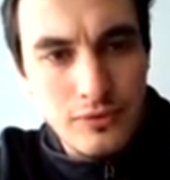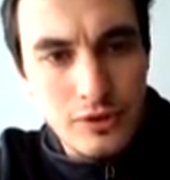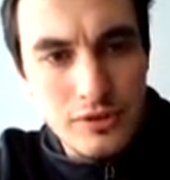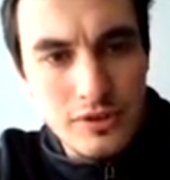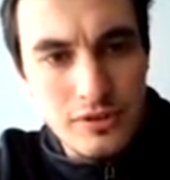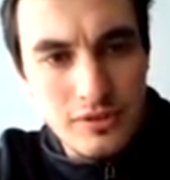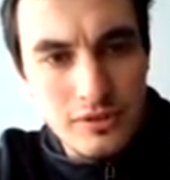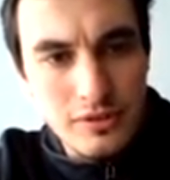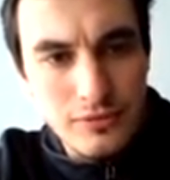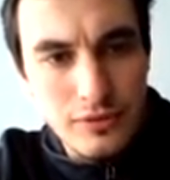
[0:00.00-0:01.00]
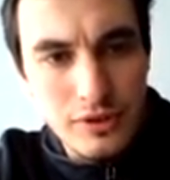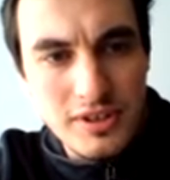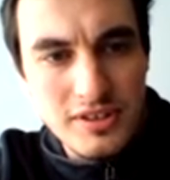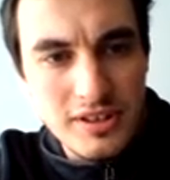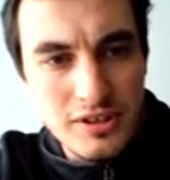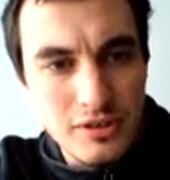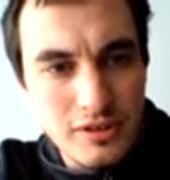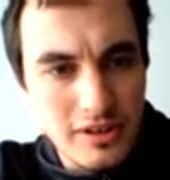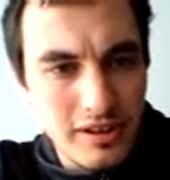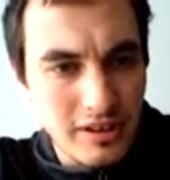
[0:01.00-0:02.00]
For an
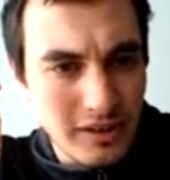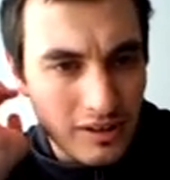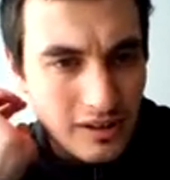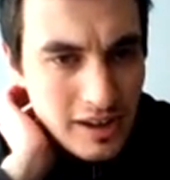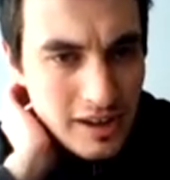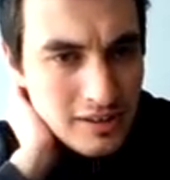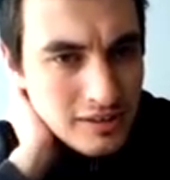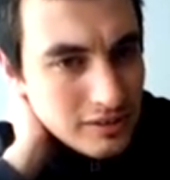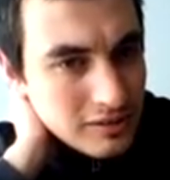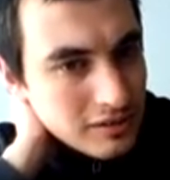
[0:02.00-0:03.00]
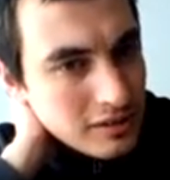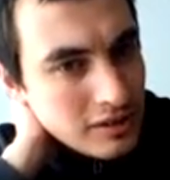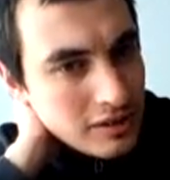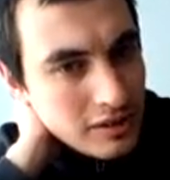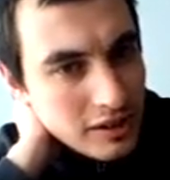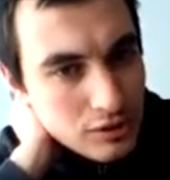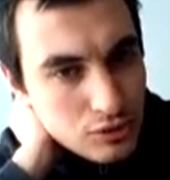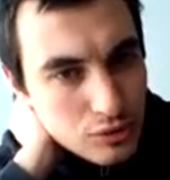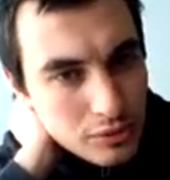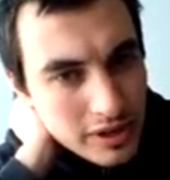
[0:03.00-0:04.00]
integer n
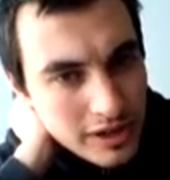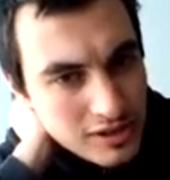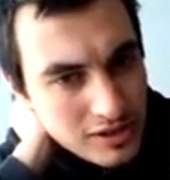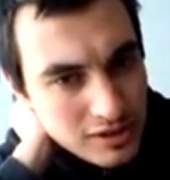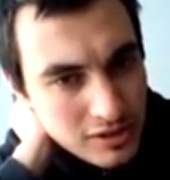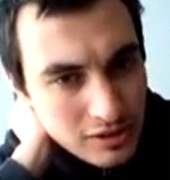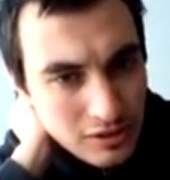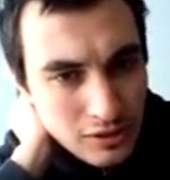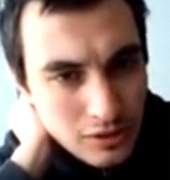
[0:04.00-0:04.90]
and 2 reals,